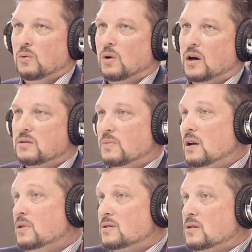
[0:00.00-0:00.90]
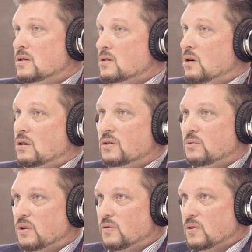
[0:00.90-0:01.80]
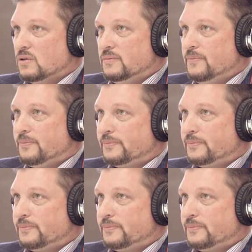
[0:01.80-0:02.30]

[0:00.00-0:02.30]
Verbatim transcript: Whereas my business is all in referral.